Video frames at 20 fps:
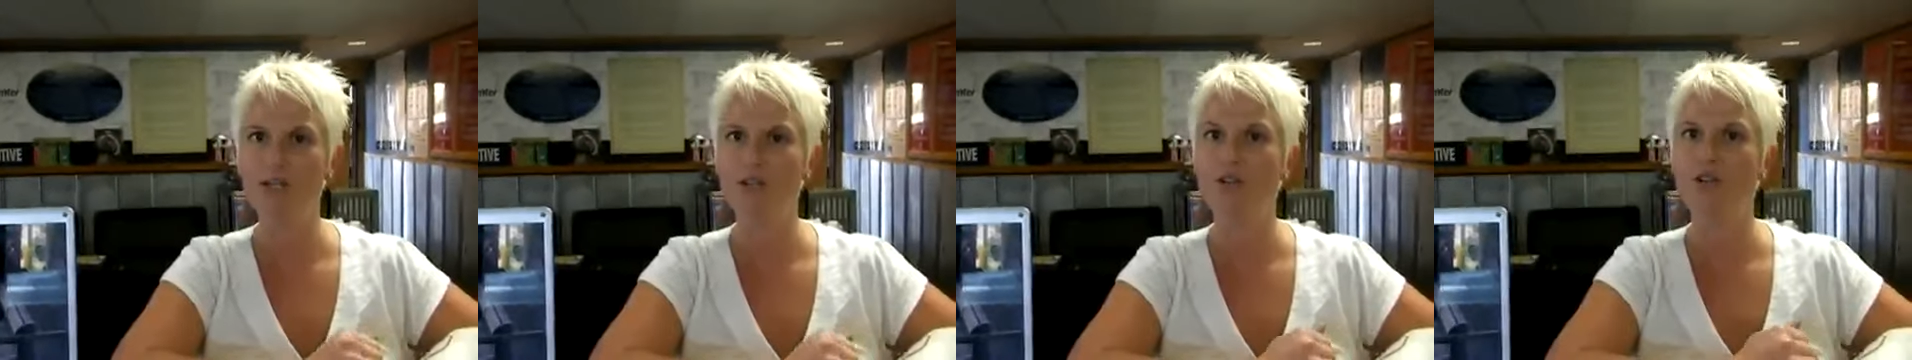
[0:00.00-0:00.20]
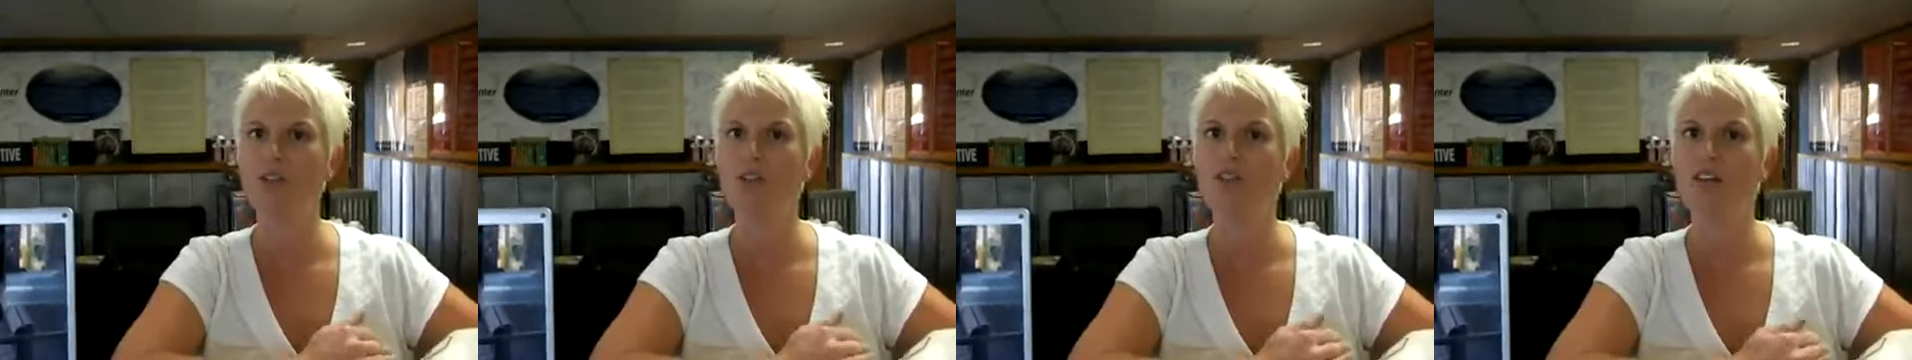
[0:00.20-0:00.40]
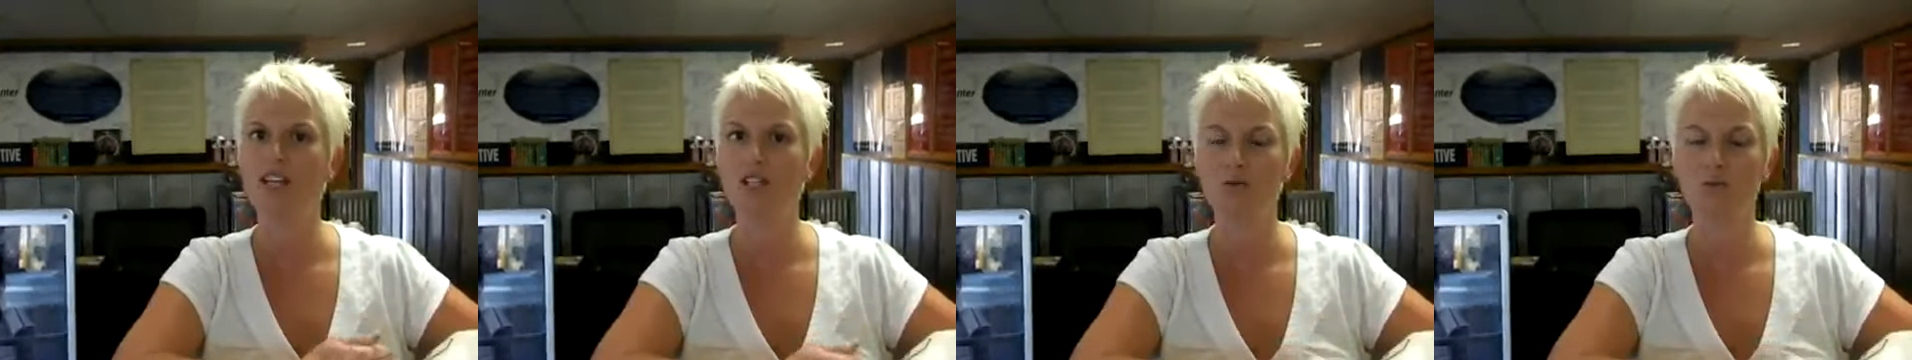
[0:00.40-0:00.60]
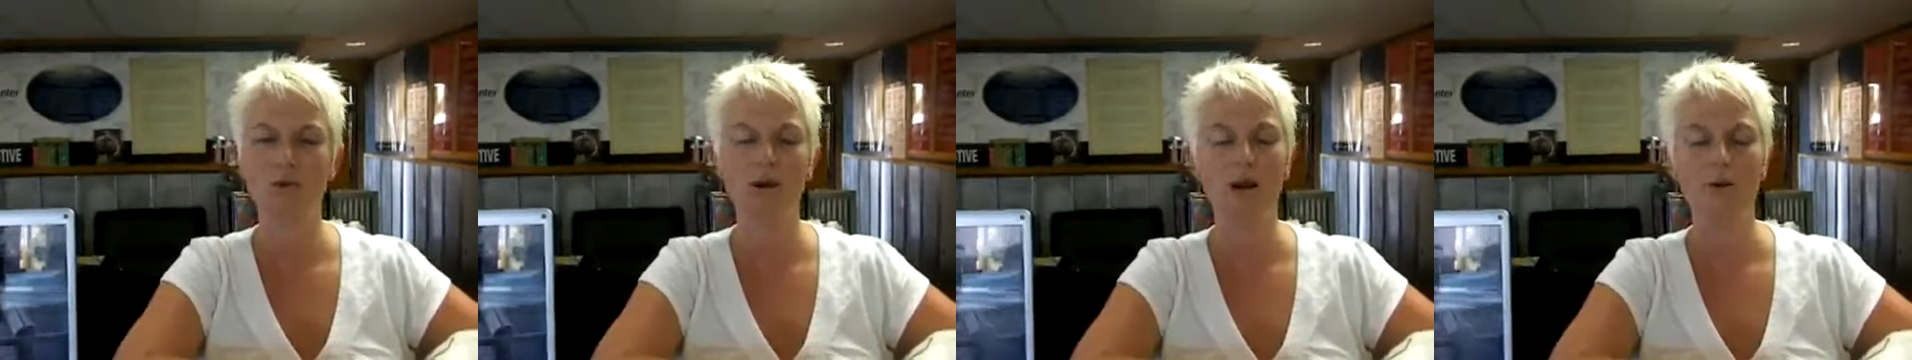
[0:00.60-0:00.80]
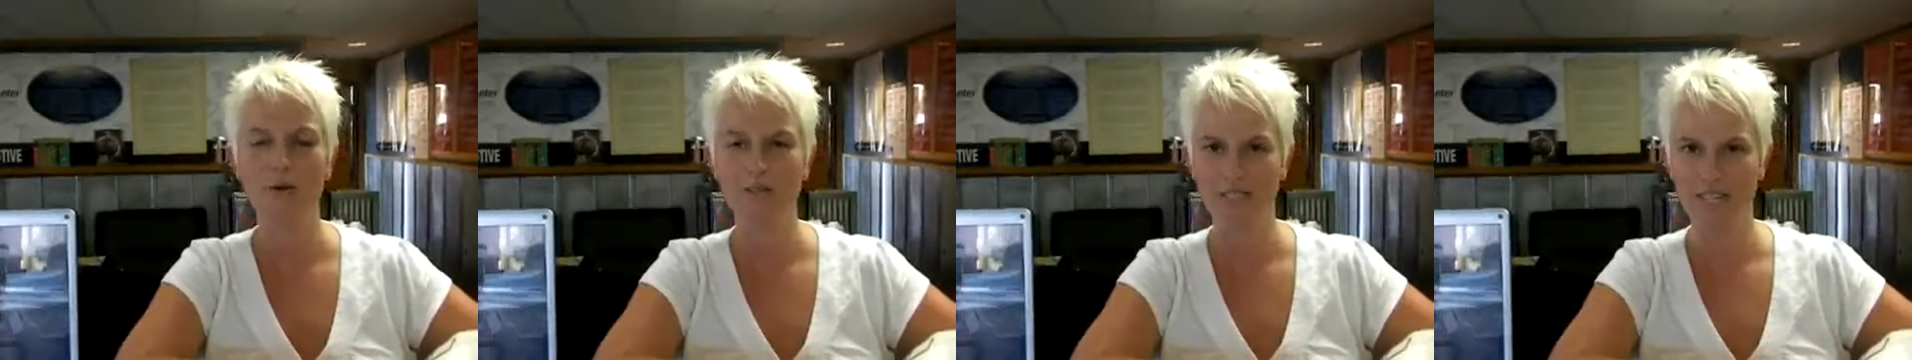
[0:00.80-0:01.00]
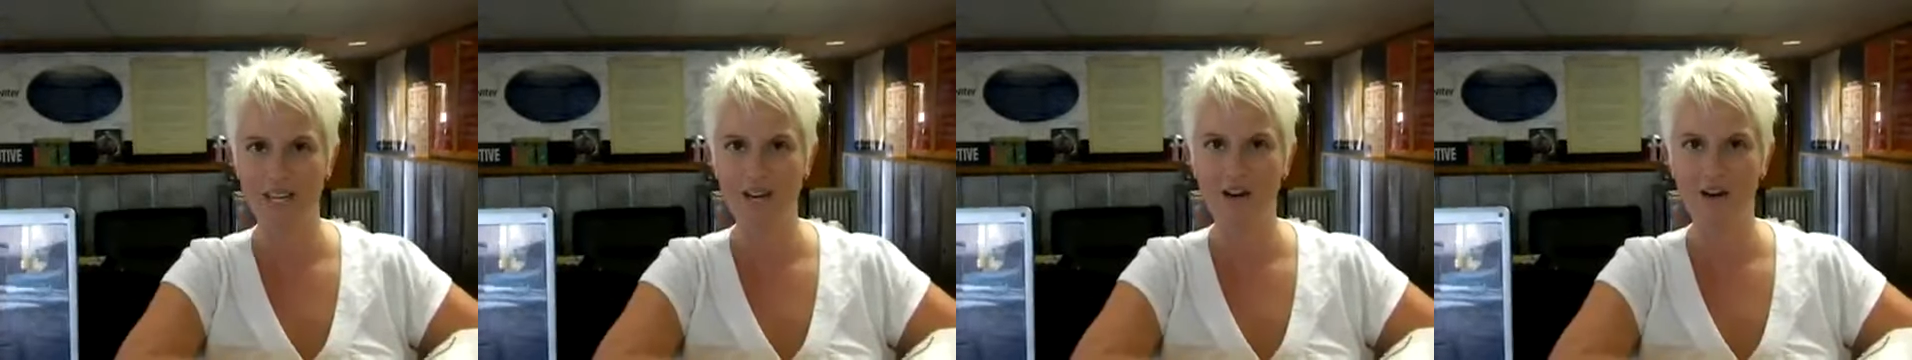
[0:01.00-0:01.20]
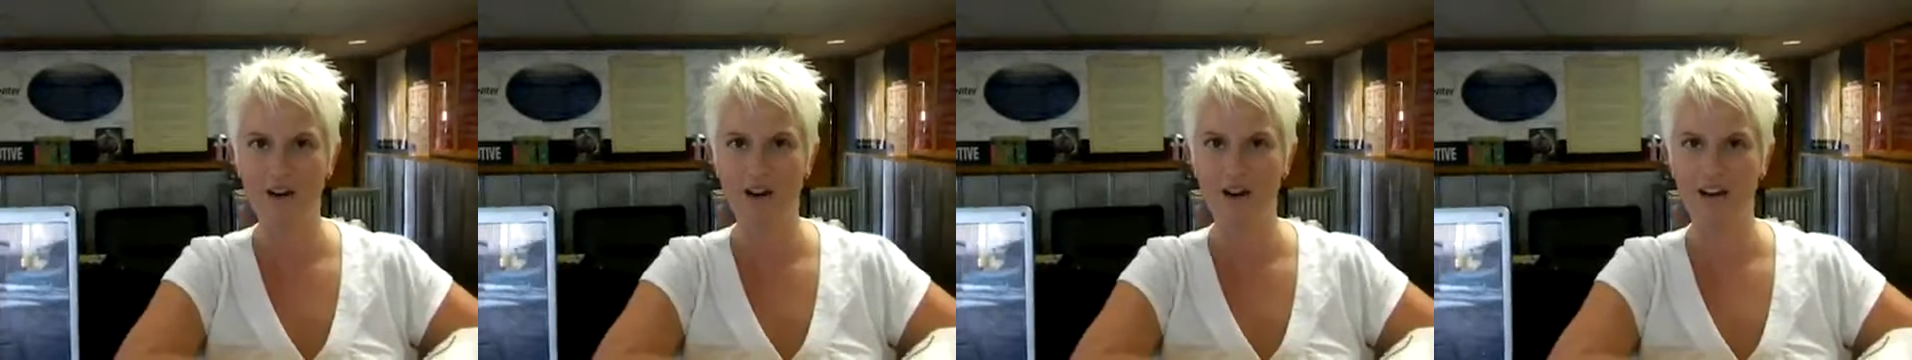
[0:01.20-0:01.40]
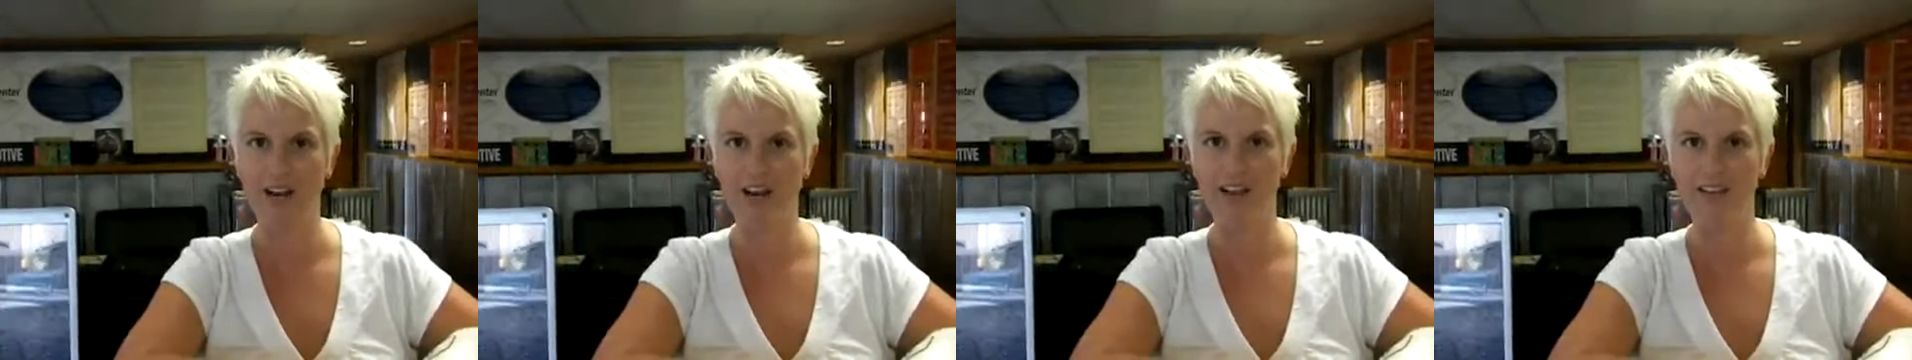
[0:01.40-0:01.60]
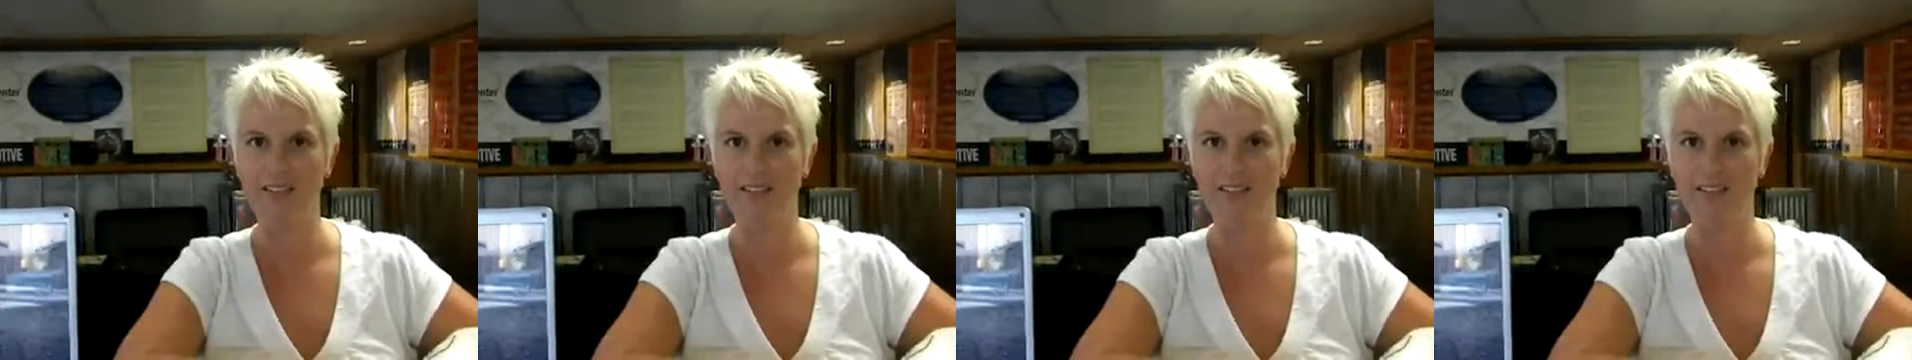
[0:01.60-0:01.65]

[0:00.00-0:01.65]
sure that that's what I was hearing.